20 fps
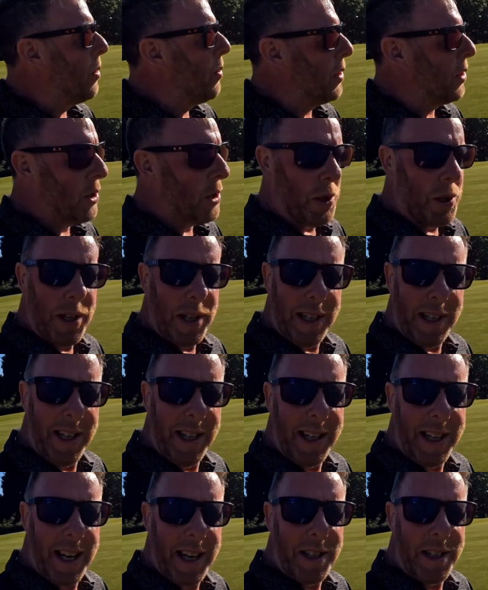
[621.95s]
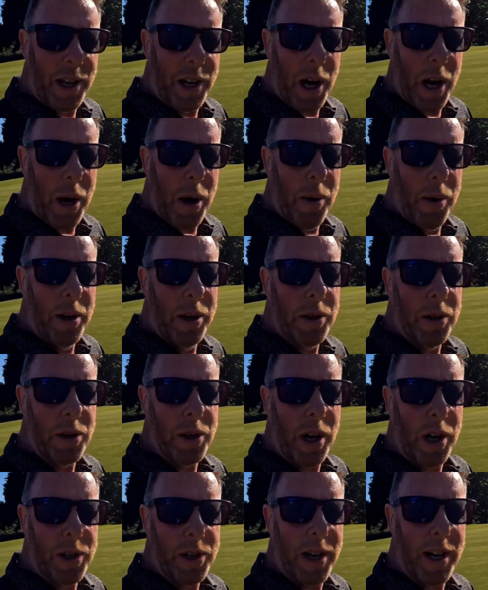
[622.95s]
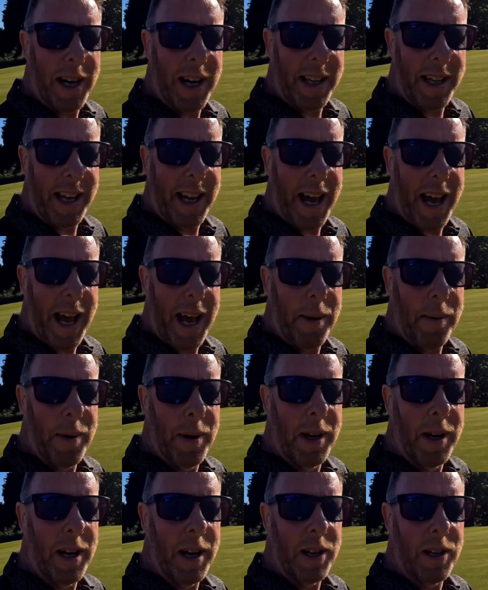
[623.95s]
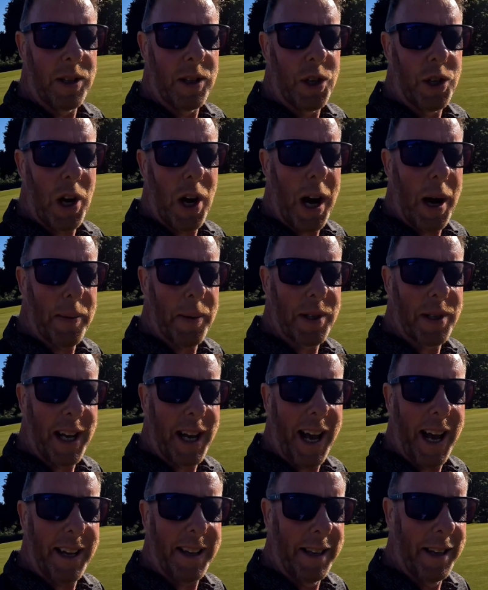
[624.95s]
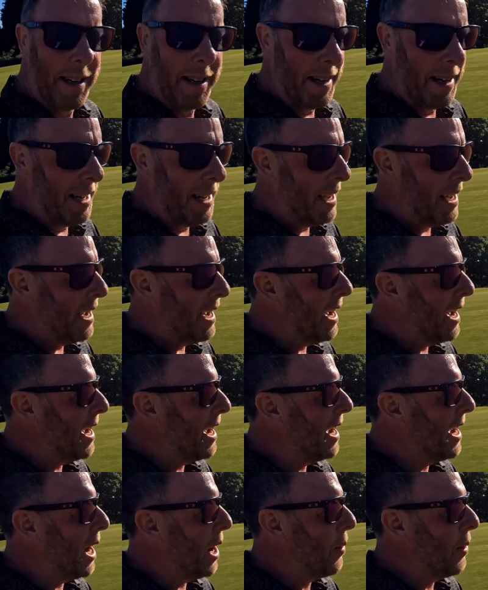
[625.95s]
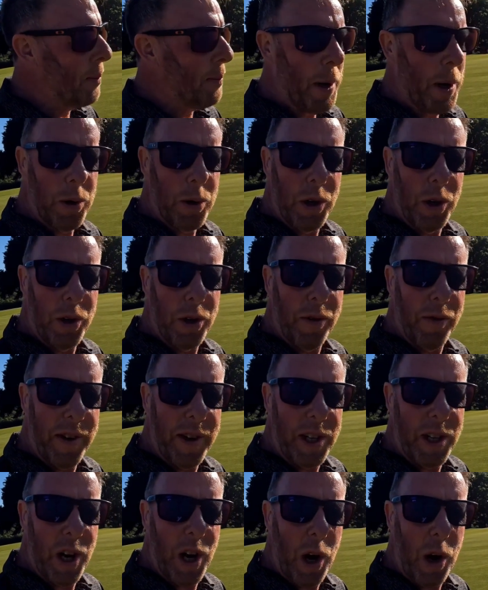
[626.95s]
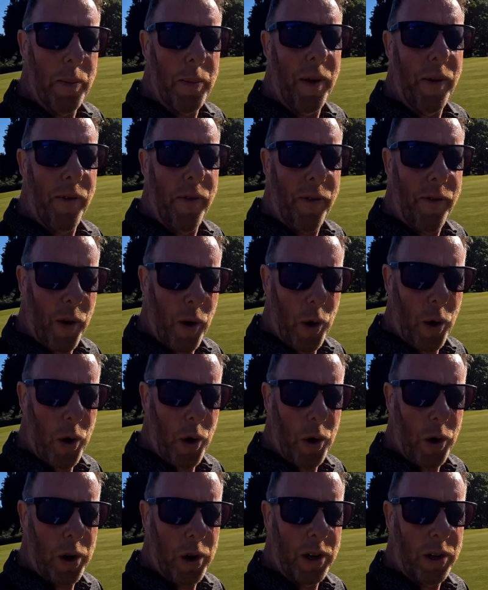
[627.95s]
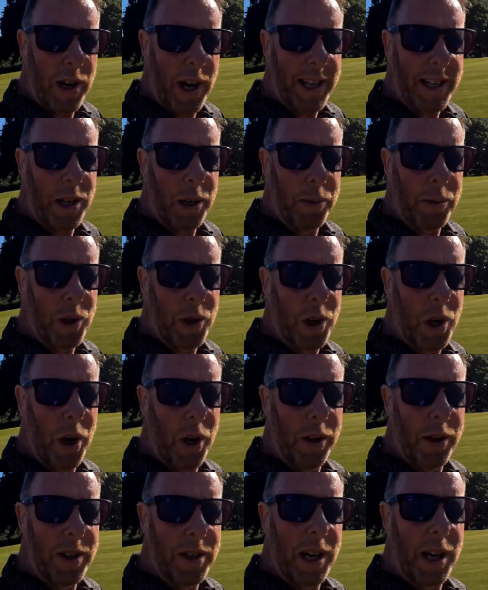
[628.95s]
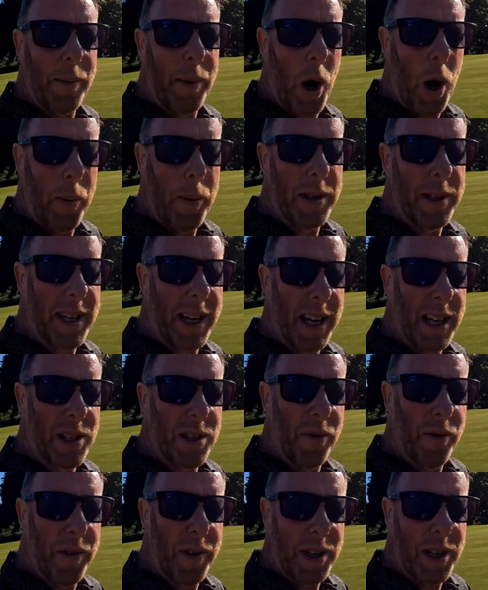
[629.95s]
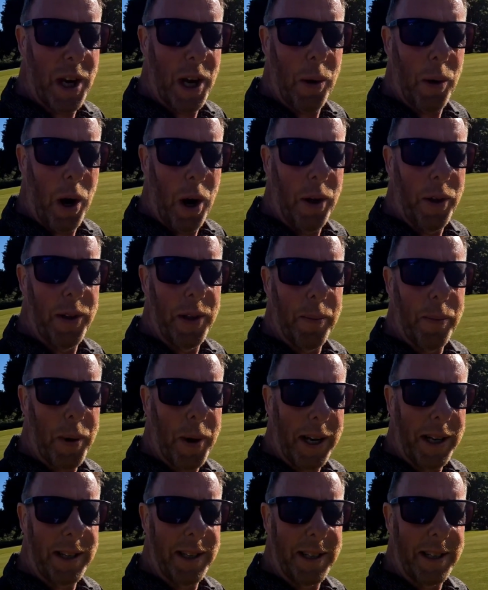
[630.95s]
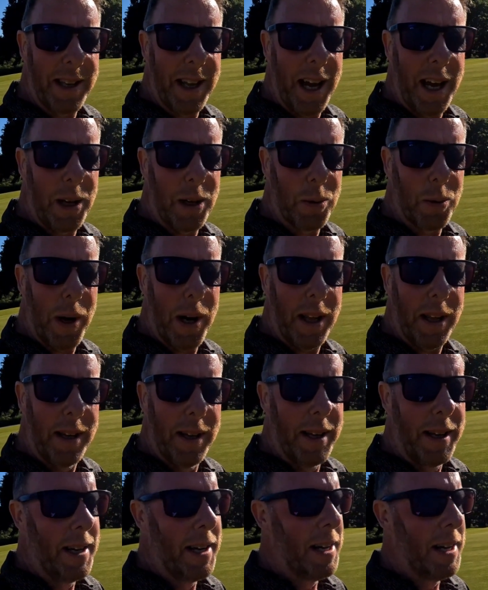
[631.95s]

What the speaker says: with just 16 days to go, just got to try and get the game as sharp as I can. I will post another video before heading up to Scotland, and I'm hoping to get some video on the practice day as well,